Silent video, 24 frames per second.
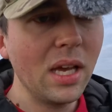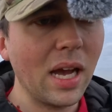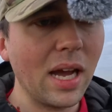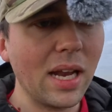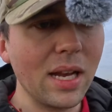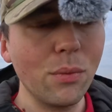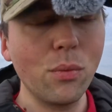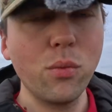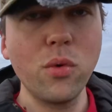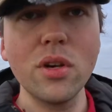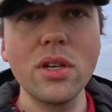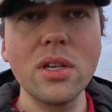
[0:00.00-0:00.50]

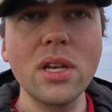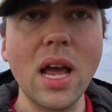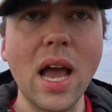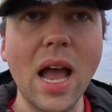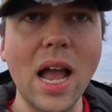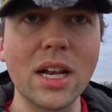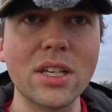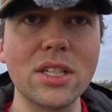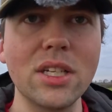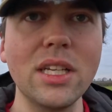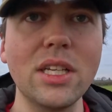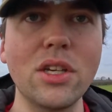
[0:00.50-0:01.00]
And it wouldn't
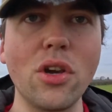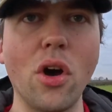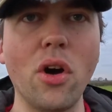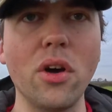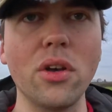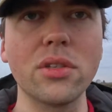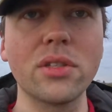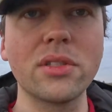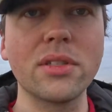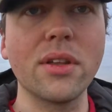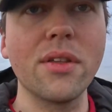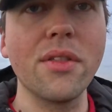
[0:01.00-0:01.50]
actually
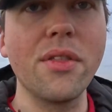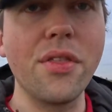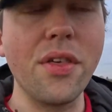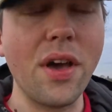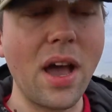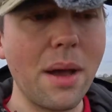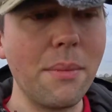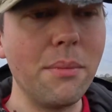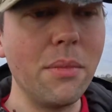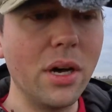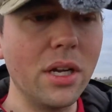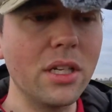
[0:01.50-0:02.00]
cost
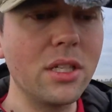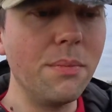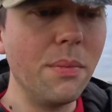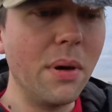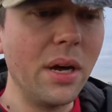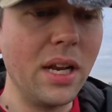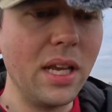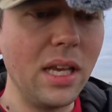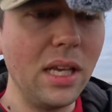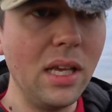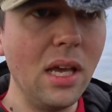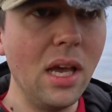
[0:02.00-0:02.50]
that much
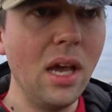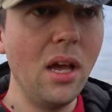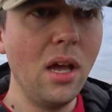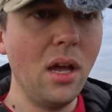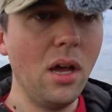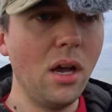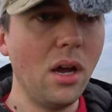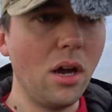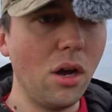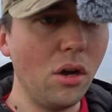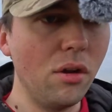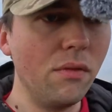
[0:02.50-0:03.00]
money
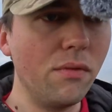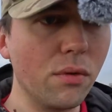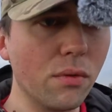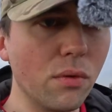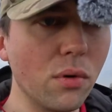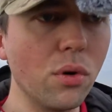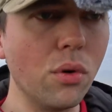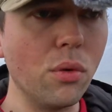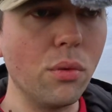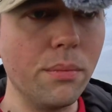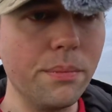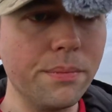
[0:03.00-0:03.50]

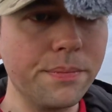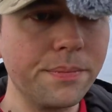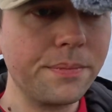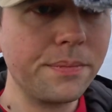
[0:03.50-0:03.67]
overall,